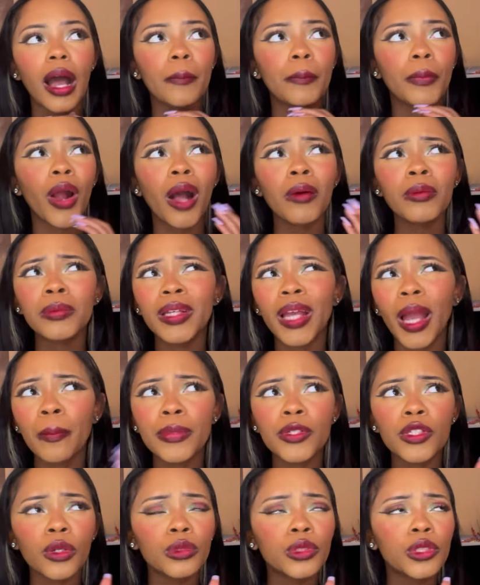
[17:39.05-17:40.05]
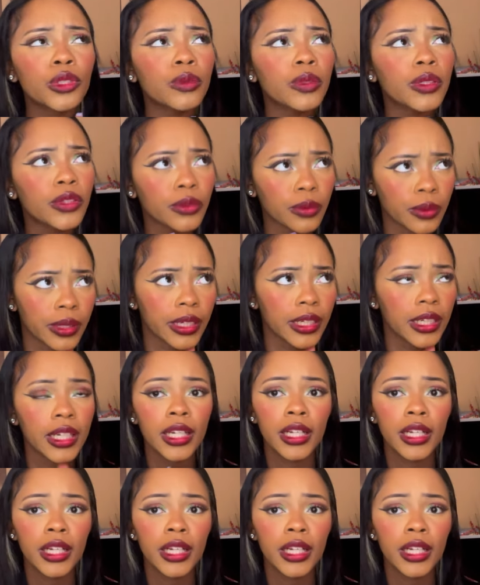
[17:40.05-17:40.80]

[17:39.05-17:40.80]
probably episode 2 or 3,